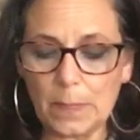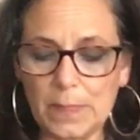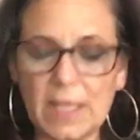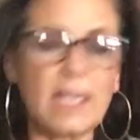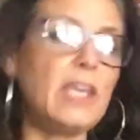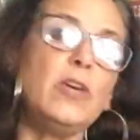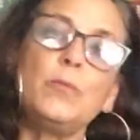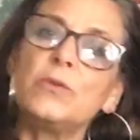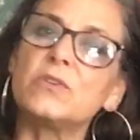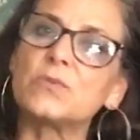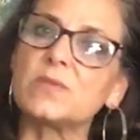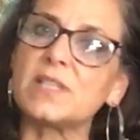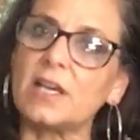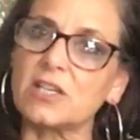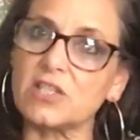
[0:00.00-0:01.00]
Hebrews
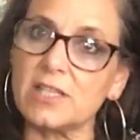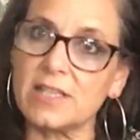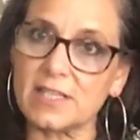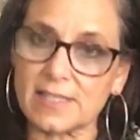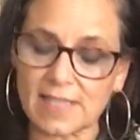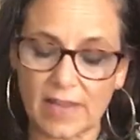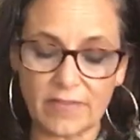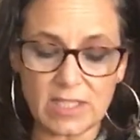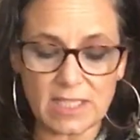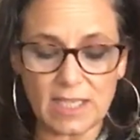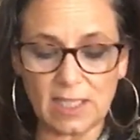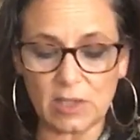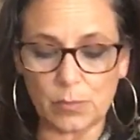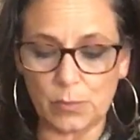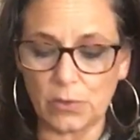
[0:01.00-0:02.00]
was actually the
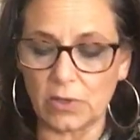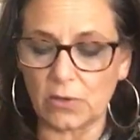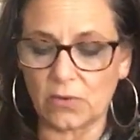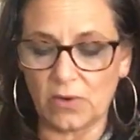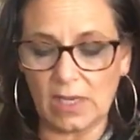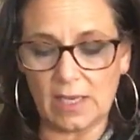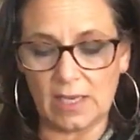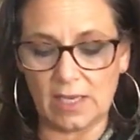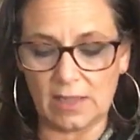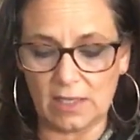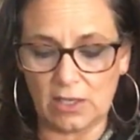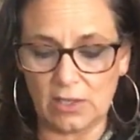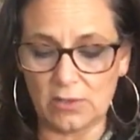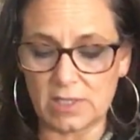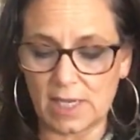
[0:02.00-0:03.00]
17th book written in the
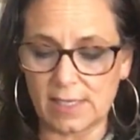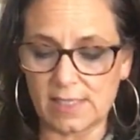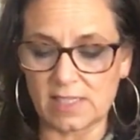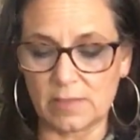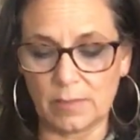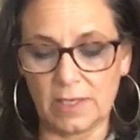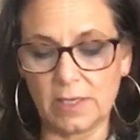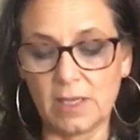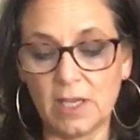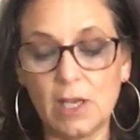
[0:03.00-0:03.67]
New Testament?